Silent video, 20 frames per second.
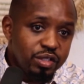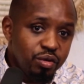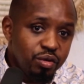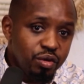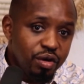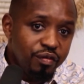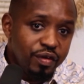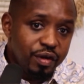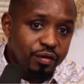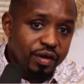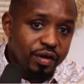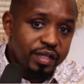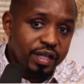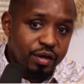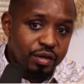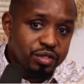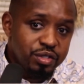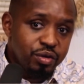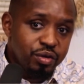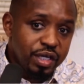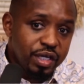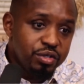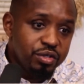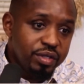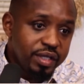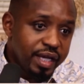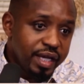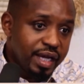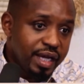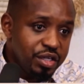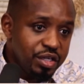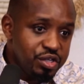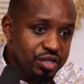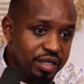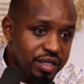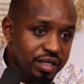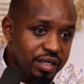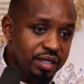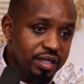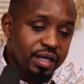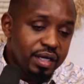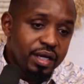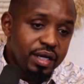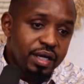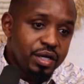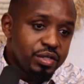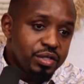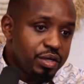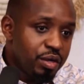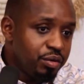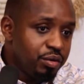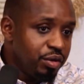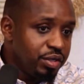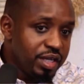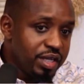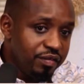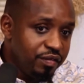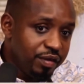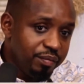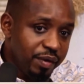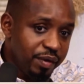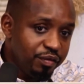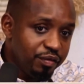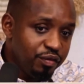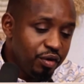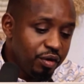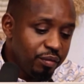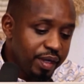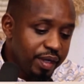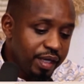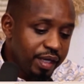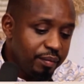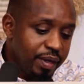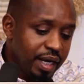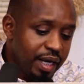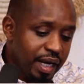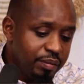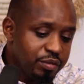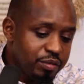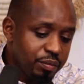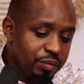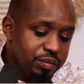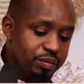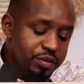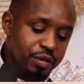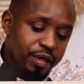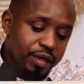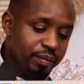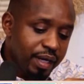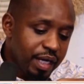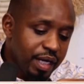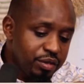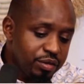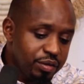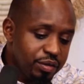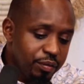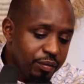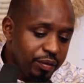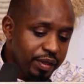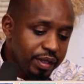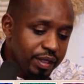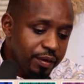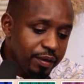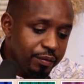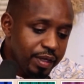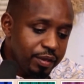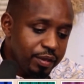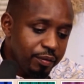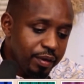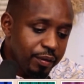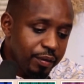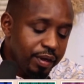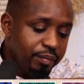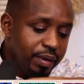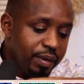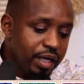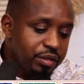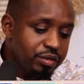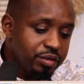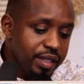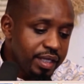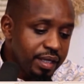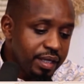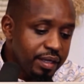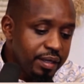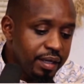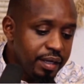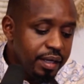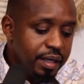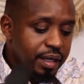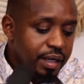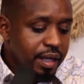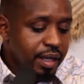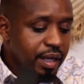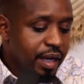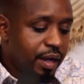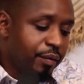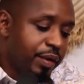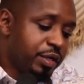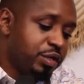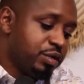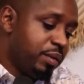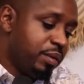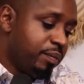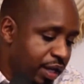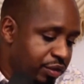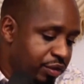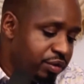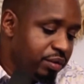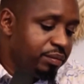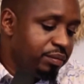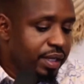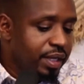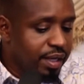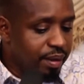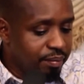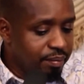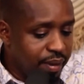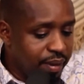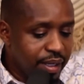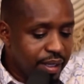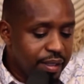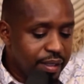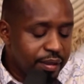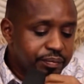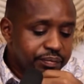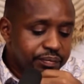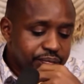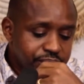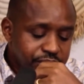get hold of everyone that I was talking to in the country. So I could not give it my phone or my laptop. So when I went back I went to the bathroom, came back,